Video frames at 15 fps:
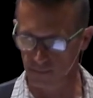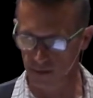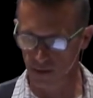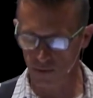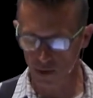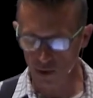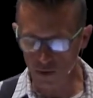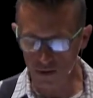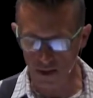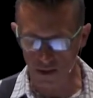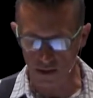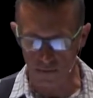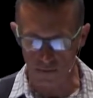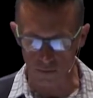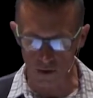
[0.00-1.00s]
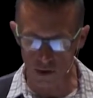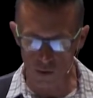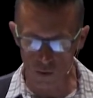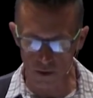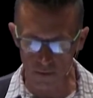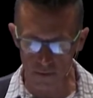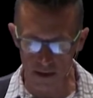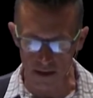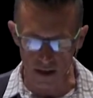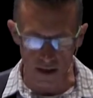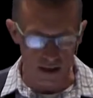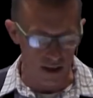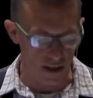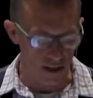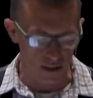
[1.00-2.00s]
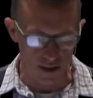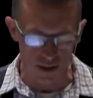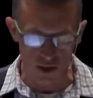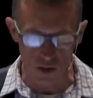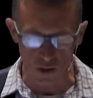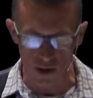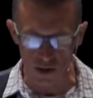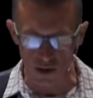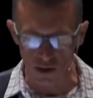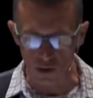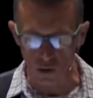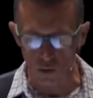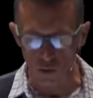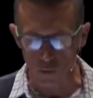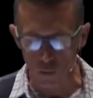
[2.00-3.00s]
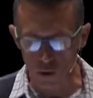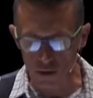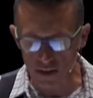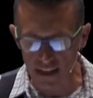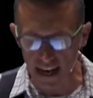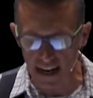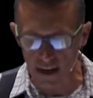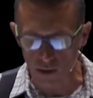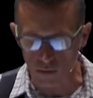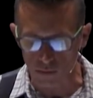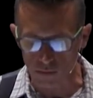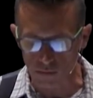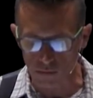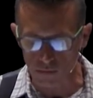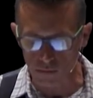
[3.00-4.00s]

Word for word: He was using him. We don't want to be in that situation. Look, when we're down,